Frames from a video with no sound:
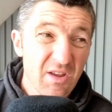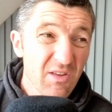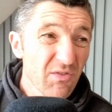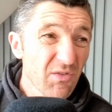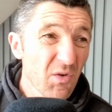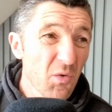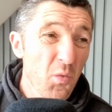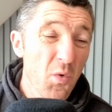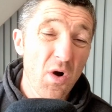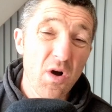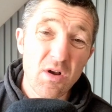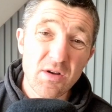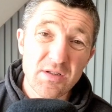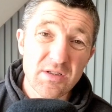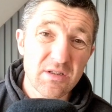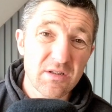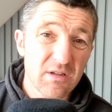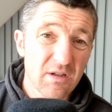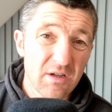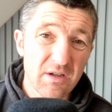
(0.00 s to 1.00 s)
The
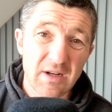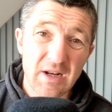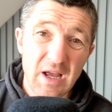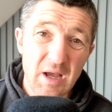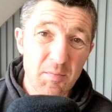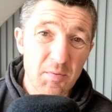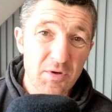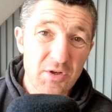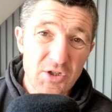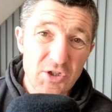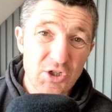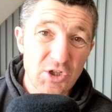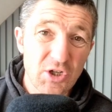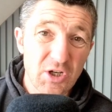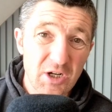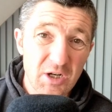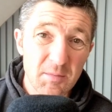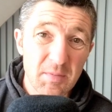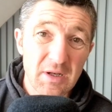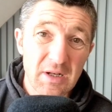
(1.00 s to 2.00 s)
worst that can happen is you're
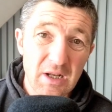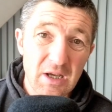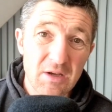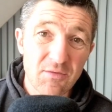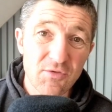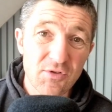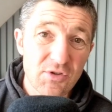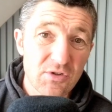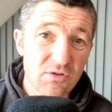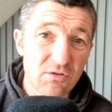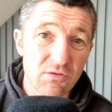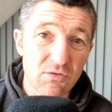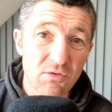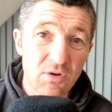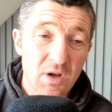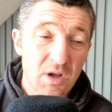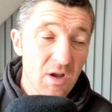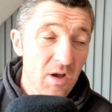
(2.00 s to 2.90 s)
going to be late for school.